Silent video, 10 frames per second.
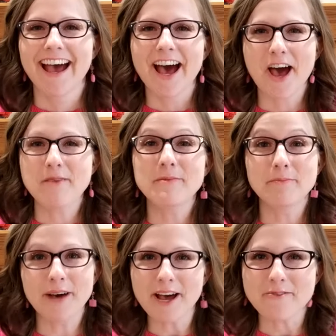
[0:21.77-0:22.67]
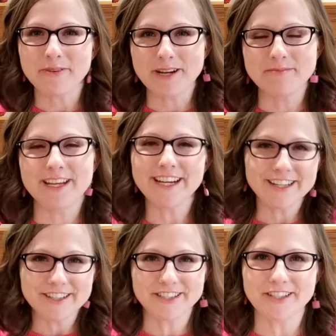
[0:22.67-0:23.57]
Um, but what I'm
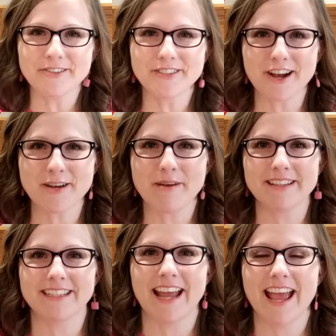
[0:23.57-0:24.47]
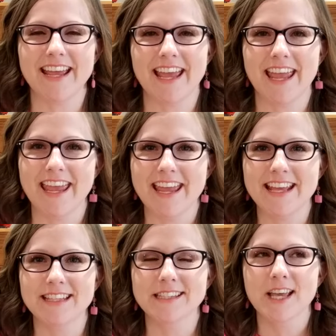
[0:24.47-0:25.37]
here to talk about today
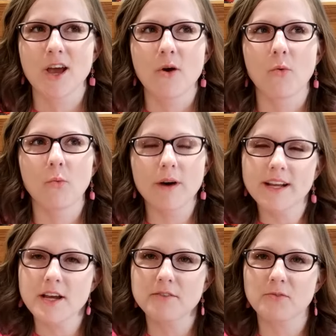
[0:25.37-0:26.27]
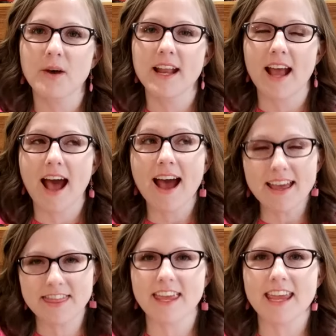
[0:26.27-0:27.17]
is one of what
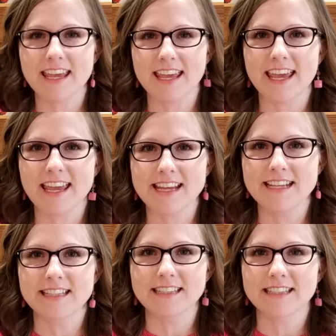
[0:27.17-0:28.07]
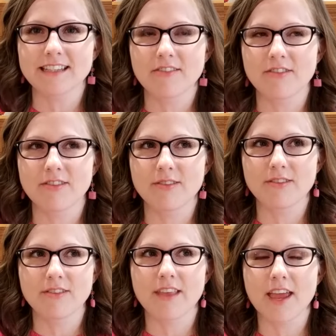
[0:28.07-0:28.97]
I think is
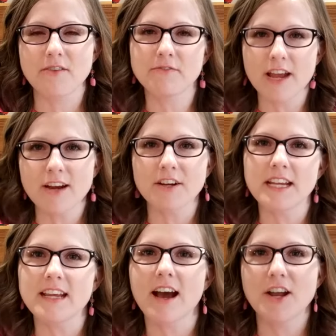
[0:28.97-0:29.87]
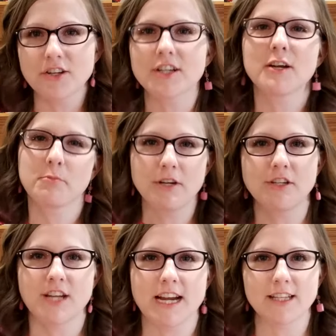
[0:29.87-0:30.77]
a very
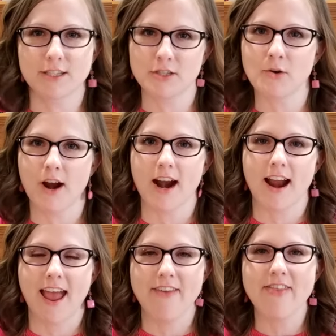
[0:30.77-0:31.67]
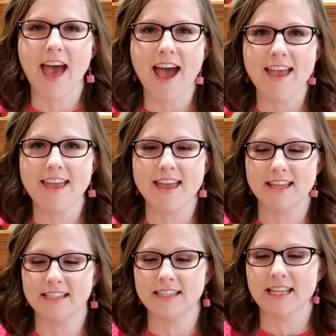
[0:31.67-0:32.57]
underappreciated store, and that
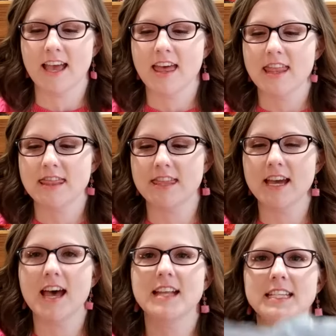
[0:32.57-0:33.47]
is the